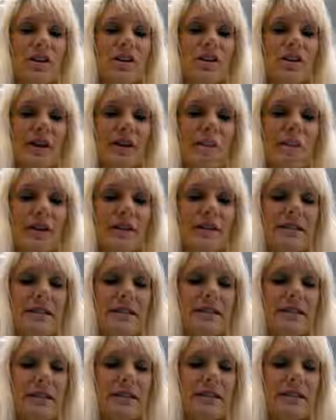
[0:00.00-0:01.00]
So that means
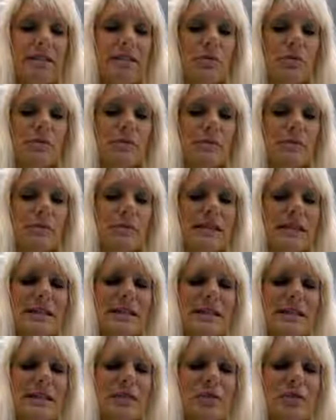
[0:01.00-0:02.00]
that my number is going to be
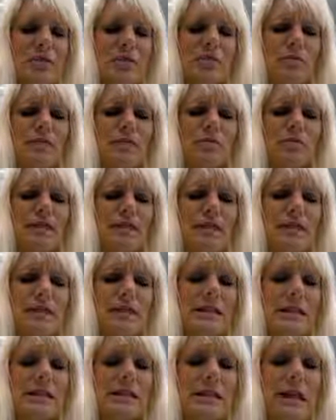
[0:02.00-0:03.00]
somewhere between
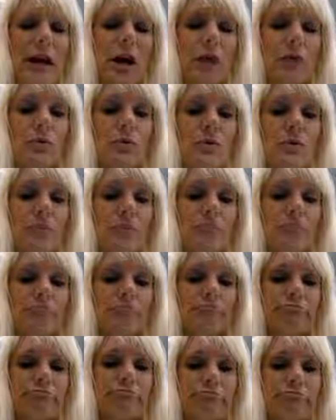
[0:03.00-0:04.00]
6,000
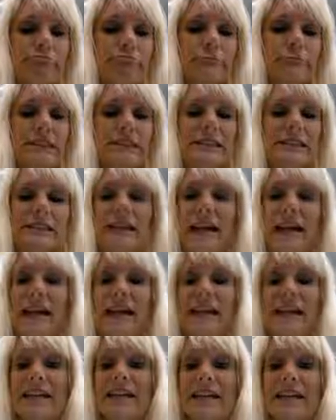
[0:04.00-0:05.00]

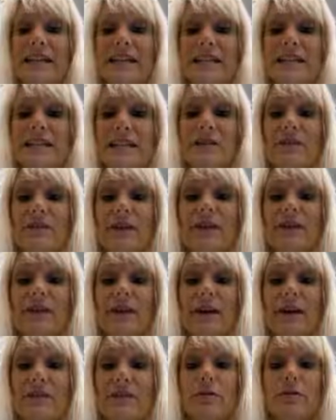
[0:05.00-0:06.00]
and
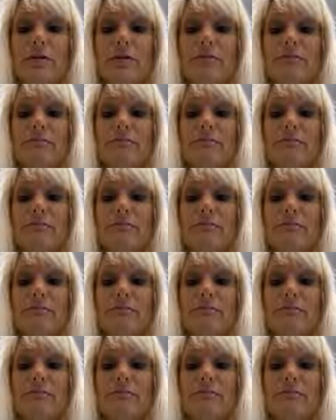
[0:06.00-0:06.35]
7,000.